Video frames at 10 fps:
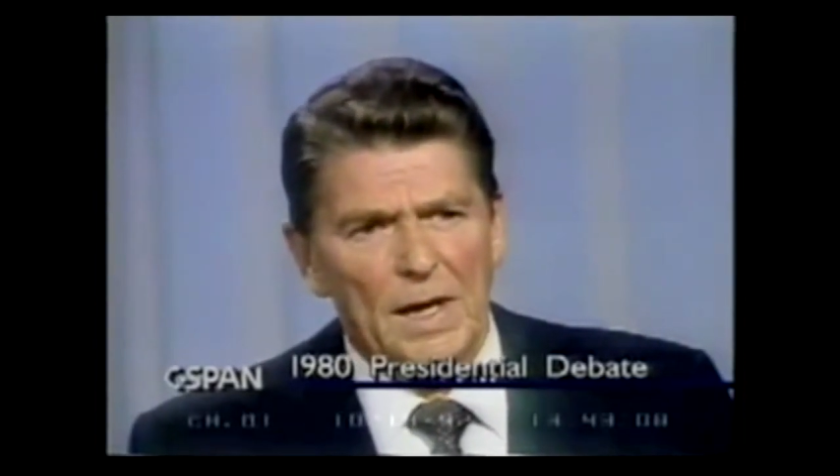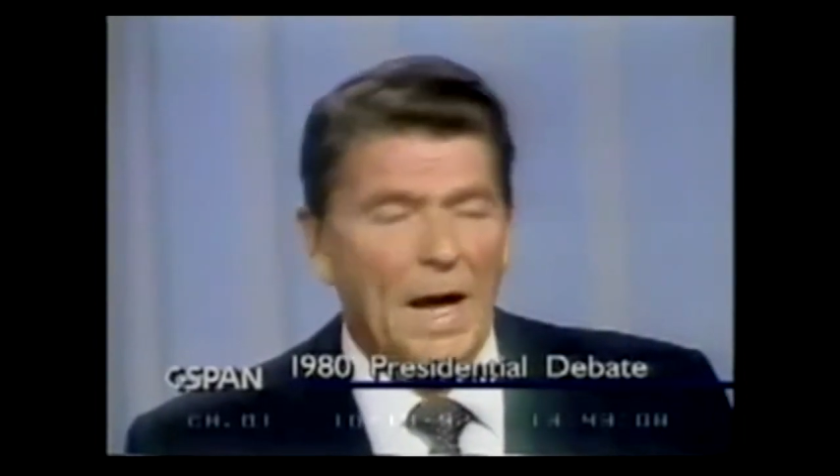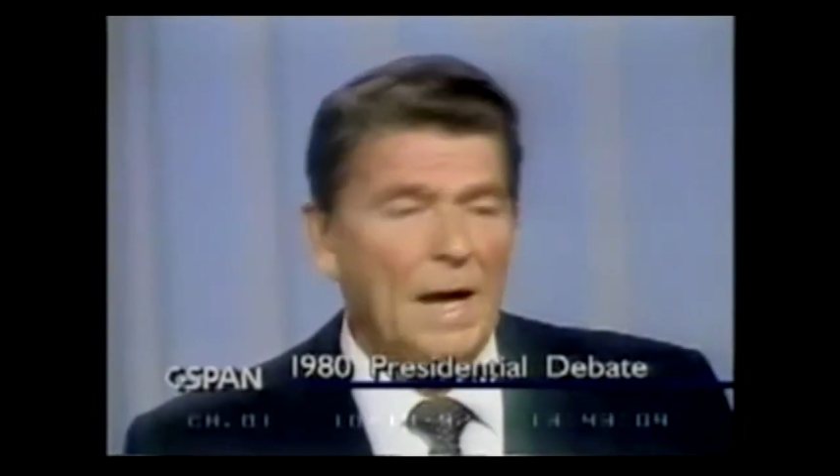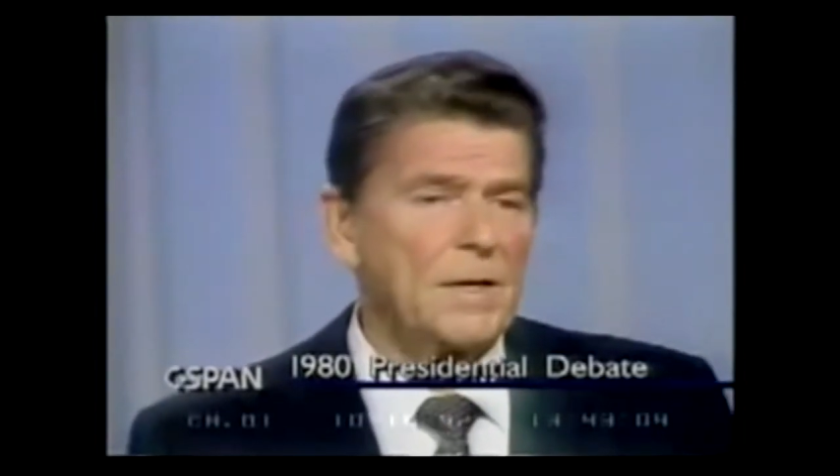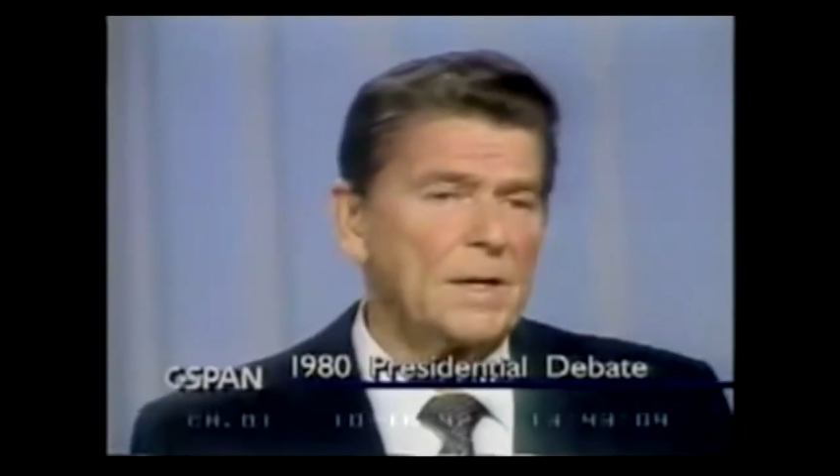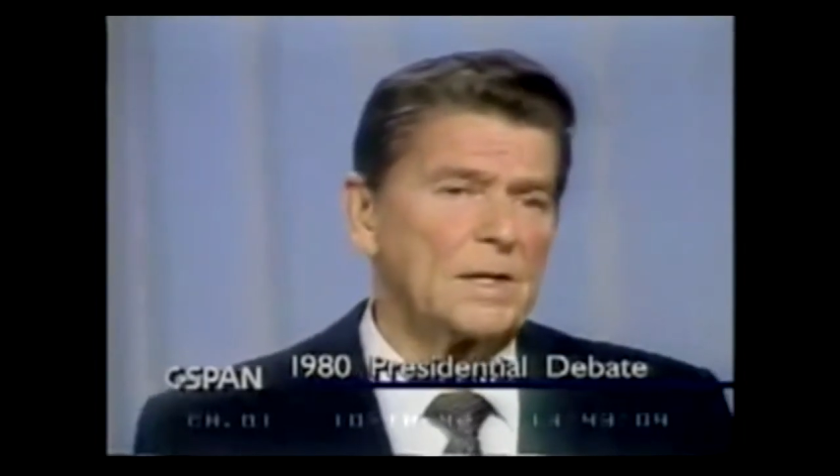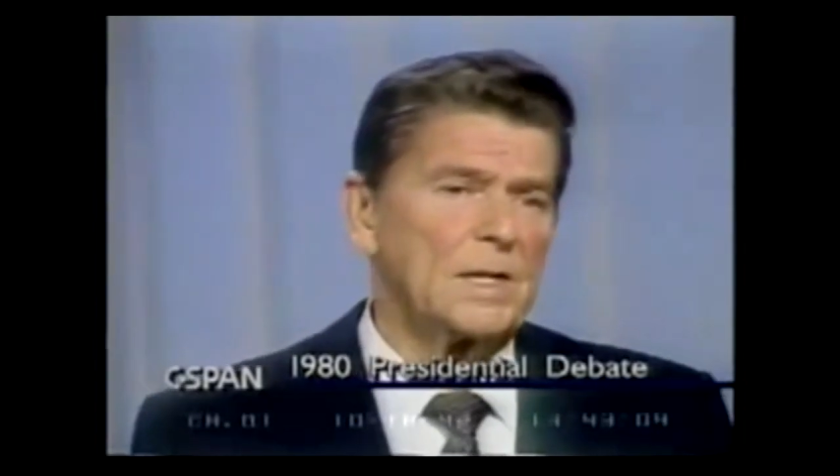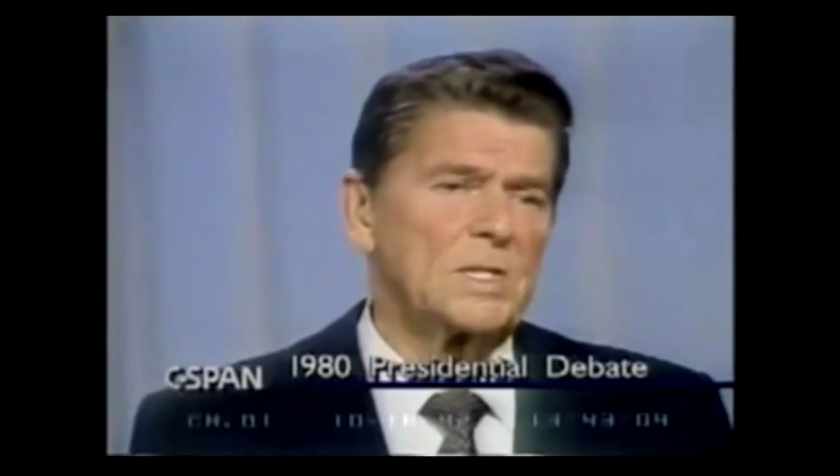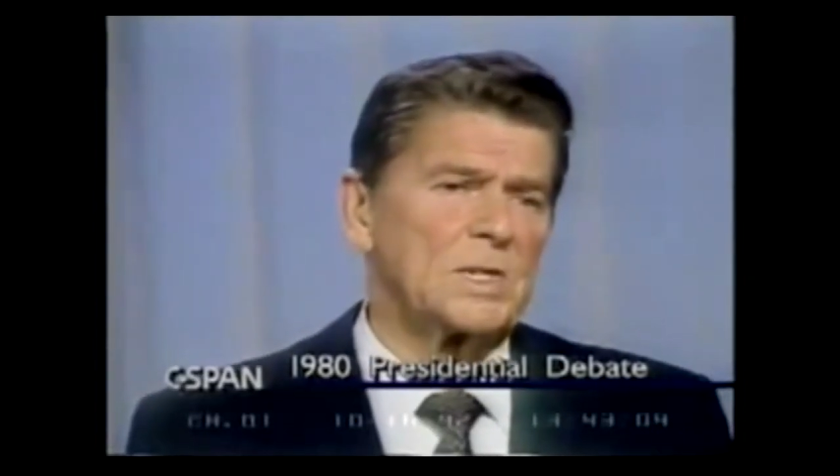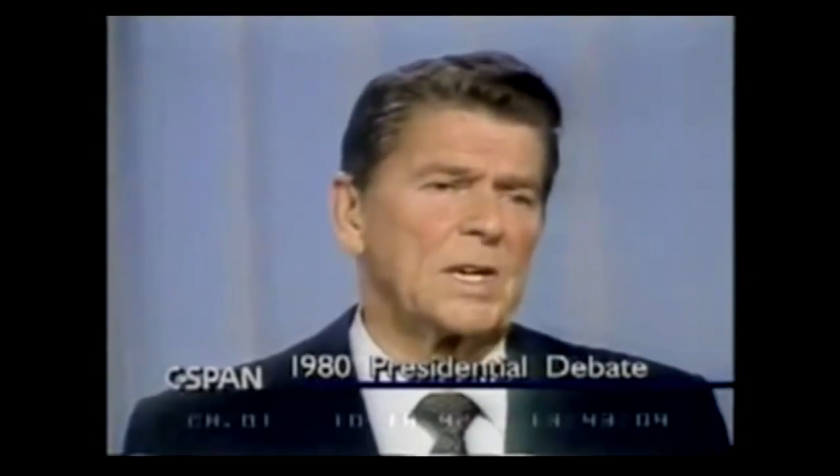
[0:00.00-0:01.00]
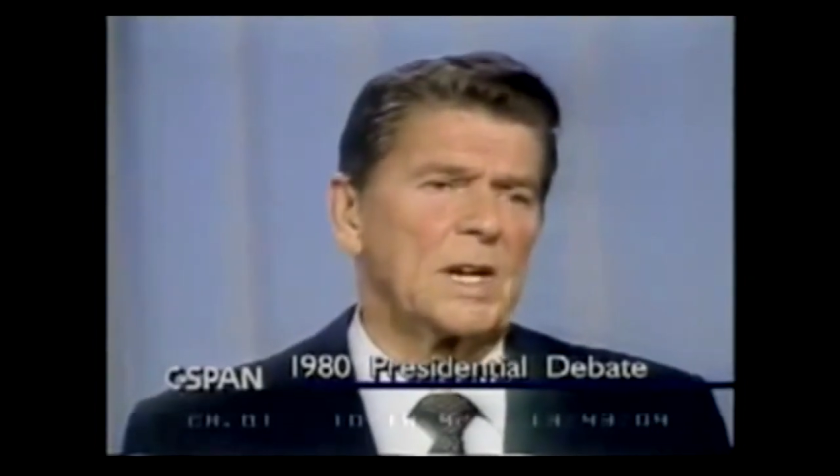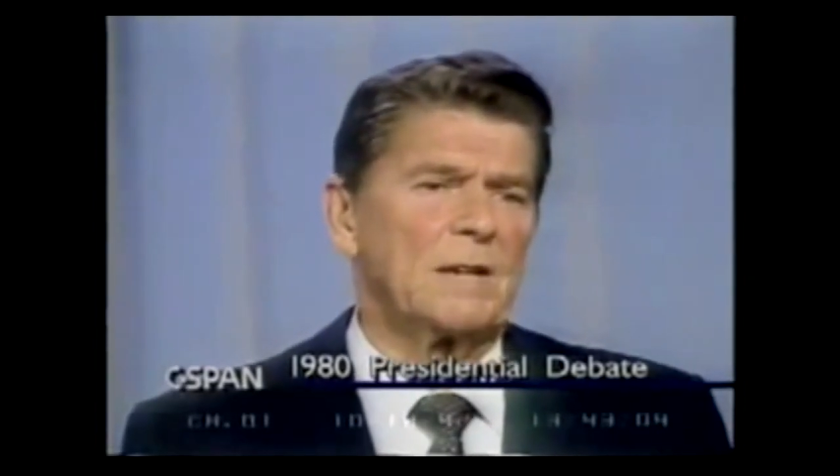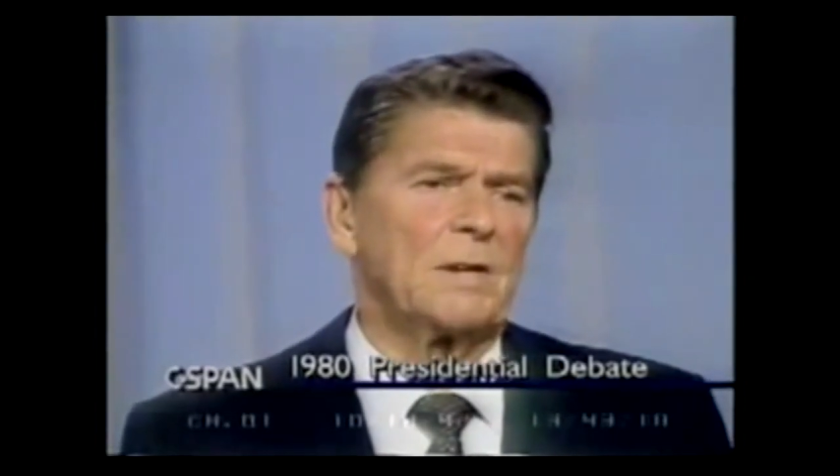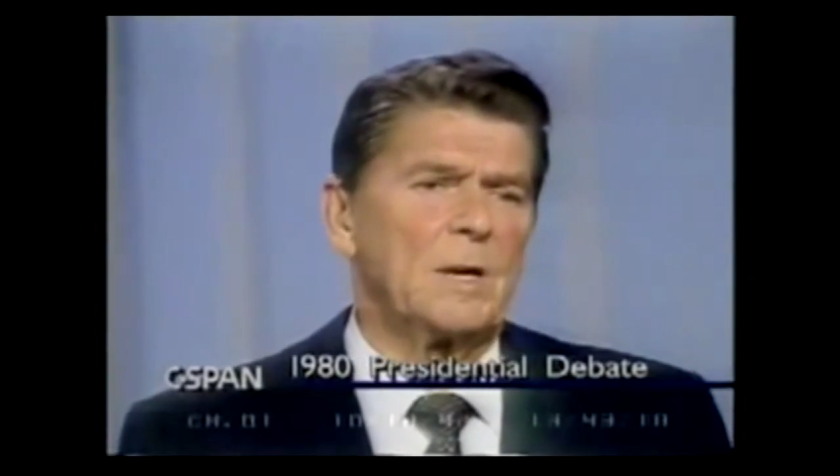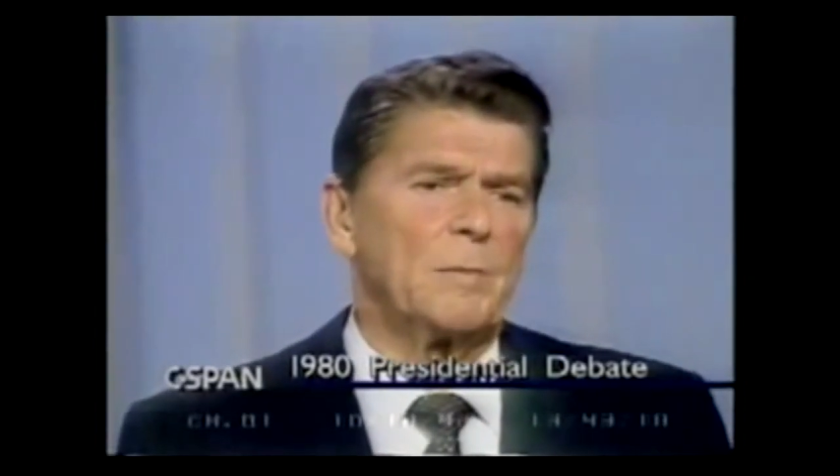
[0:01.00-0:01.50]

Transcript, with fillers: And I think that this is a kind of a